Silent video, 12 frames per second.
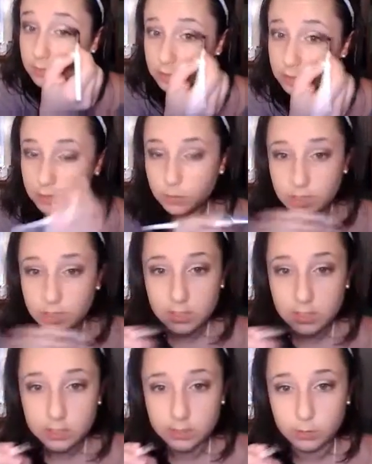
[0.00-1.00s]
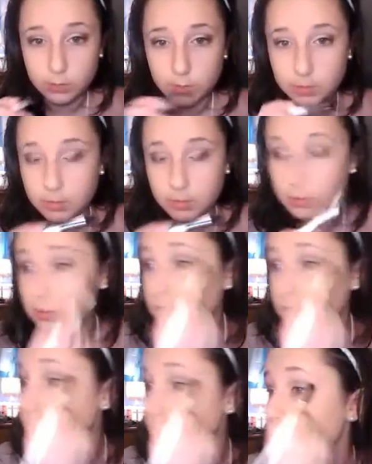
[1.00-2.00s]
Just do windshield wiper
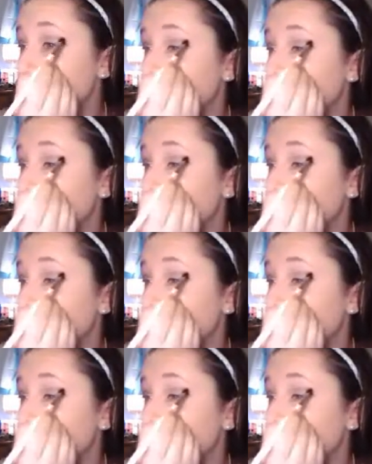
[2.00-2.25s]
motion.